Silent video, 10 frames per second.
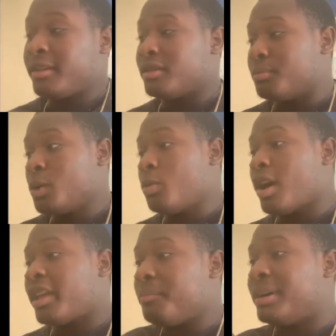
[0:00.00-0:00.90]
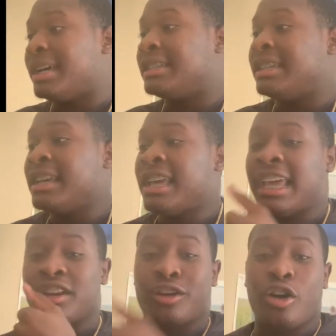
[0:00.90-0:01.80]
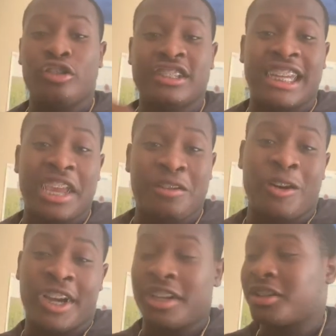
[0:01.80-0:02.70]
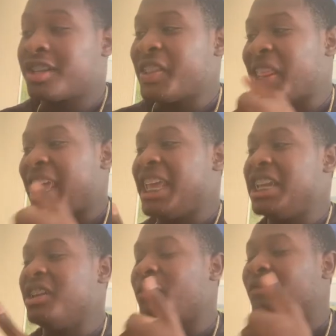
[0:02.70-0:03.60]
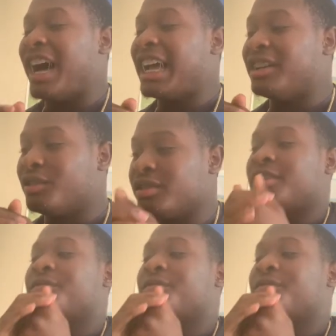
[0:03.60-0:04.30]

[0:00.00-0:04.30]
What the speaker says: the Milwaukee Bucks and the Golden State Warriors in the finals.